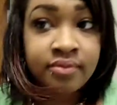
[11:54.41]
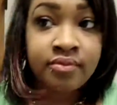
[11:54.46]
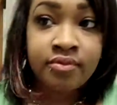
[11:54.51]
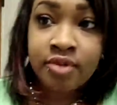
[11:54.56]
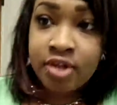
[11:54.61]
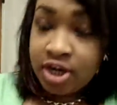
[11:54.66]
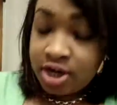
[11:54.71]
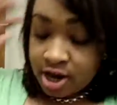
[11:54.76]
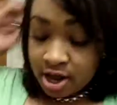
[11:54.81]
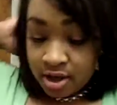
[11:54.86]

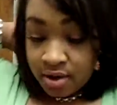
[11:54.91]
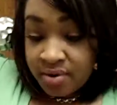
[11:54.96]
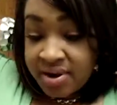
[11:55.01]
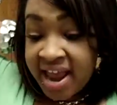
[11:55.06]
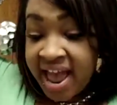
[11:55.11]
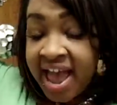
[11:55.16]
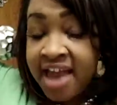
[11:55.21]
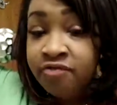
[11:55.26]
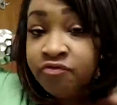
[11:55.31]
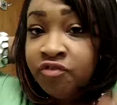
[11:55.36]
you know,
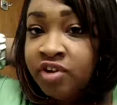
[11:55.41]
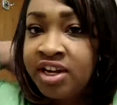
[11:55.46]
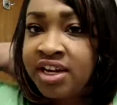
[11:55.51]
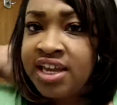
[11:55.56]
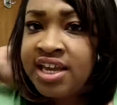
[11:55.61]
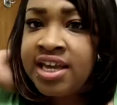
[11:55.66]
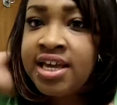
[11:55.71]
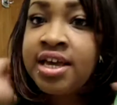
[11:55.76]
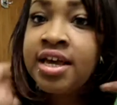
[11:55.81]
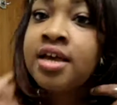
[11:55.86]
not
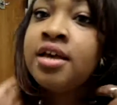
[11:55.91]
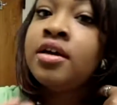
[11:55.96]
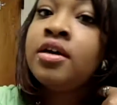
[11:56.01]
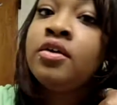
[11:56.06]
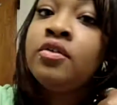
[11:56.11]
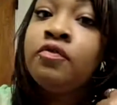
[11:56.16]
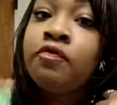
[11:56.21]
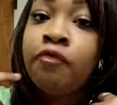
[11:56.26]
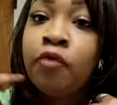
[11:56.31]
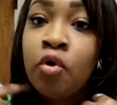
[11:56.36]
really
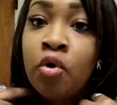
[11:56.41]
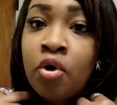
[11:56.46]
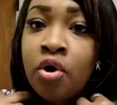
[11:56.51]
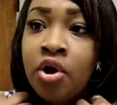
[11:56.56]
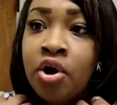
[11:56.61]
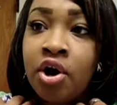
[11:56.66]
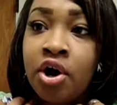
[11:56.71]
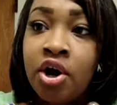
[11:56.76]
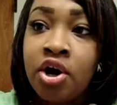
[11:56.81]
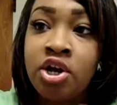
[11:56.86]

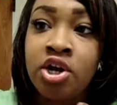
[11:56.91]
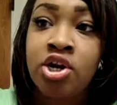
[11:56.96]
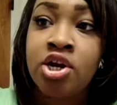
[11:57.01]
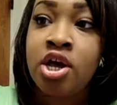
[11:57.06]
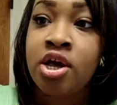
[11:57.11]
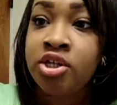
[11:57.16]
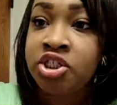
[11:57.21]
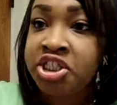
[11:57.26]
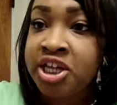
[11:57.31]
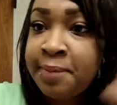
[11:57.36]
for, you
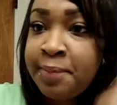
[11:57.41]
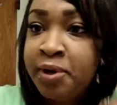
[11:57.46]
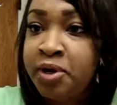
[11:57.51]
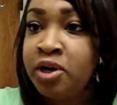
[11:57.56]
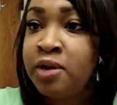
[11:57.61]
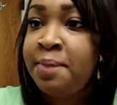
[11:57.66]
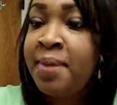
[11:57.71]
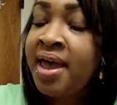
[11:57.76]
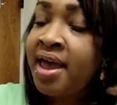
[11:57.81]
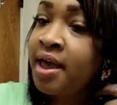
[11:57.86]
know, jumping
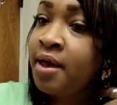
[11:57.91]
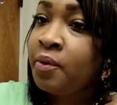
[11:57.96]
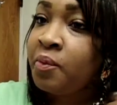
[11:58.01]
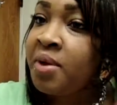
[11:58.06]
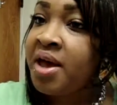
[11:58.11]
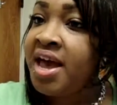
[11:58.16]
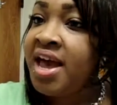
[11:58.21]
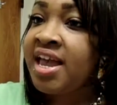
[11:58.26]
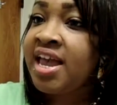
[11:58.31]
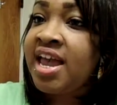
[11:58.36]
on a
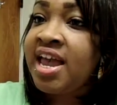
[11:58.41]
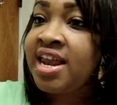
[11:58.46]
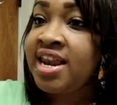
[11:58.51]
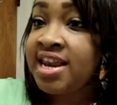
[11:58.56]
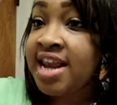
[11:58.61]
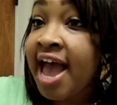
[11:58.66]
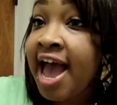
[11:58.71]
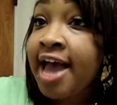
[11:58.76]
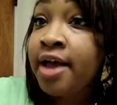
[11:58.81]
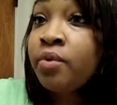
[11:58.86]
bandwagon.
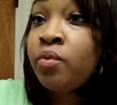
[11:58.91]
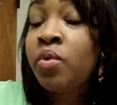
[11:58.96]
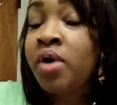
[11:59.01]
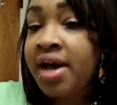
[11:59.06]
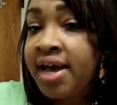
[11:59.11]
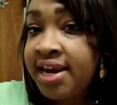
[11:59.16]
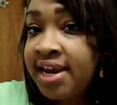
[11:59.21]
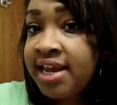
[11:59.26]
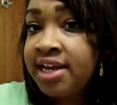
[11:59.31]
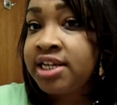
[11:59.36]
And I
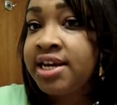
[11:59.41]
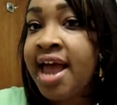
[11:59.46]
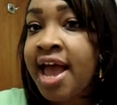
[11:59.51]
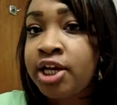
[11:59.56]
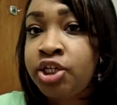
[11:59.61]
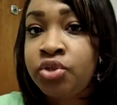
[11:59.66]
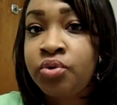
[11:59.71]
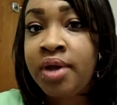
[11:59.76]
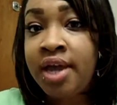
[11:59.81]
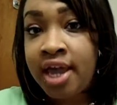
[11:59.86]
wanted
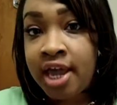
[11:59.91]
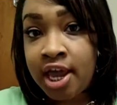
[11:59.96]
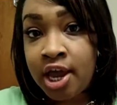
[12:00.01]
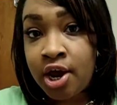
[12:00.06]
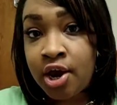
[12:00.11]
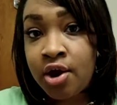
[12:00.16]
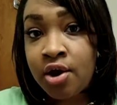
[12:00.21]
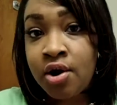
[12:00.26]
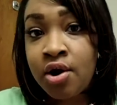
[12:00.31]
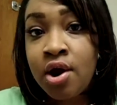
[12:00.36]
natural
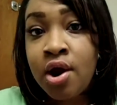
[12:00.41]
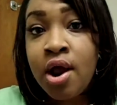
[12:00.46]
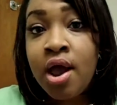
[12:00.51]
hair